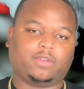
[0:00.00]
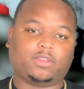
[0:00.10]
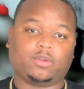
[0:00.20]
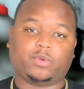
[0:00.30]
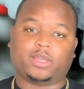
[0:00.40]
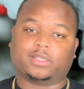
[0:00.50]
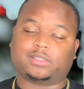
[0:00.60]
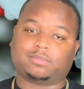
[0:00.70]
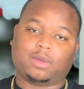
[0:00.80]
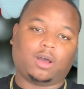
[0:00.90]
Even though we're a
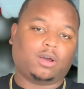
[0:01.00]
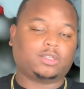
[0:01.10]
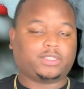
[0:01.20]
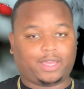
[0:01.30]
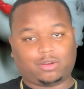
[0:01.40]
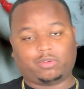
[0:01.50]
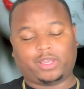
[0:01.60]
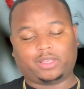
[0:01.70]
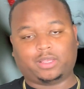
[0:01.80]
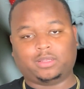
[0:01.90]
small channel
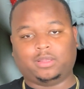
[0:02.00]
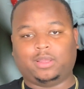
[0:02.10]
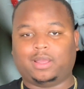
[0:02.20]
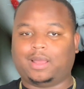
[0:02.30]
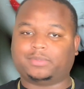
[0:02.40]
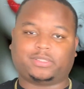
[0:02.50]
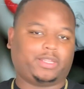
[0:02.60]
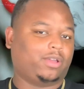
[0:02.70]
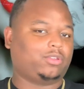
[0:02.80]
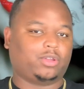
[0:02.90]
right now, I'm
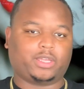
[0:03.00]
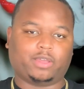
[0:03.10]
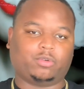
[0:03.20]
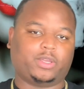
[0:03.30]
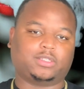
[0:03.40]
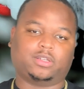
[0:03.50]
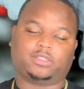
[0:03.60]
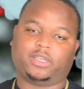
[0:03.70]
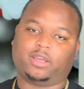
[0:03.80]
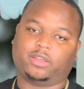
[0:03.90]
still doing giveaways on the
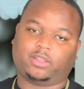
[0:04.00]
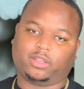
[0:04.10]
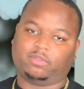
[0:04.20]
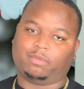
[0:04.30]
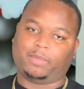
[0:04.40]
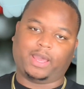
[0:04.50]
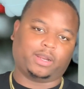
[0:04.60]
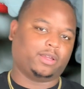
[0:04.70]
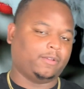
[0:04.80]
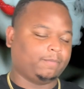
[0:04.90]
channel. It don't even
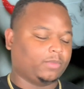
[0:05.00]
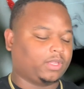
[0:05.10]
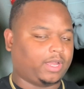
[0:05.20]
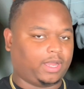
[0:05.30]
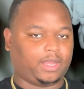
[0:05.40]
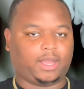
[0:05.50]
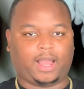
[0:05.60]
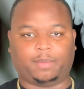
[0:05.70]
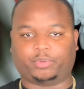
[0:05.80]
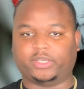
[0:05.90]
matter.
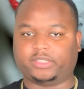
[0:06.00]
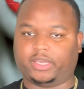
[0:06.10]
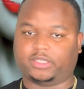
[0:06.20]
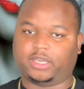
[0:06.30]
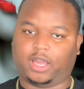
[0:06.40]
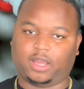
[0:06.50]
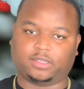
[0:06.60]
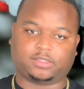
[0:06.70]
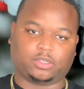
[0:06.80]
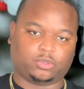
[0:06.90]
I appreciate y'all.
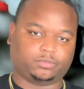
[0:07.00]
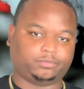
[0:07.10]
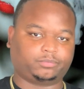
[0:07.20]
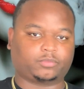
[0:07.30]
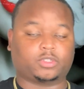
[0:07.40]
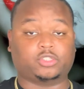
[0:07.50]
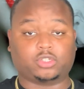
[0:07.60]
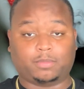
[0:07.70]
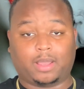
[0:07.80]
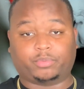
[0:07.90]
So to
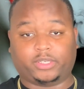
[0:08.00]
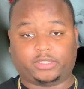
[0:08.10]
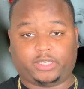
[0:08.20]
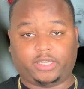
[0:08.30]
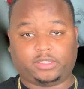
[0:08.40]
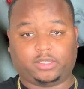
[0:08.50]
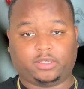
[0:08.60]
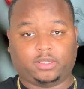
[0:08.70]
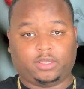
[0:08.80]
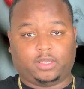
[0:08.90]
show my appreciation,
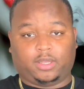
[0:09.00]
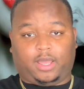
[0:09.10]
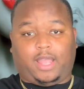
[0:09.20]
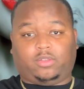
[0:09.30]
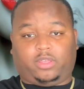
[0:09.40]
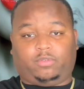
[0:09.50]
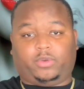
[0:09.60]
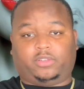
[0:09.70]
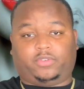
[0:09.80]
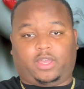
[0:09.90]
I do
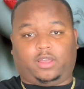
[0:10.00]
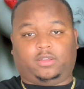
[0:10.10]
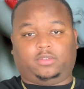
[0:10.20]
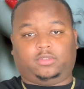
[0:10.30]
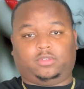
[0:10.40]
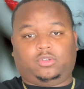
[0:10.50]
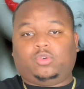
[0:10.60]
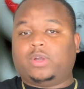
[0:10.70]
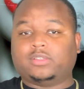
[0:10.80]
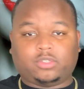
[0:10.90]
giveaways for y'all.
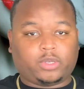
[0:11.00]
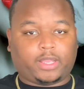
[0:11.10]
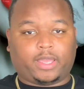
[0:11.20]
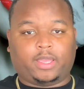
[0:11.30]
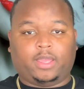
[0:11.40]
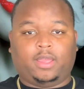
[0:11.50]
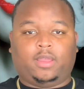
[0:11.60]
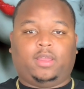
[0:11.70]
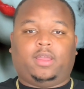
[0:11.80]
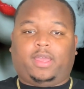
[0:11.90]
Who else doing
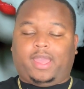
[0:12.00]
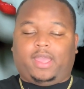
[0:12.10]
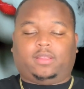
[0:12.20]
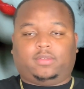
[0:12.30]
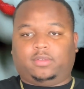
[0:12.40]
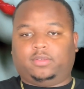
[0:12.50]
that?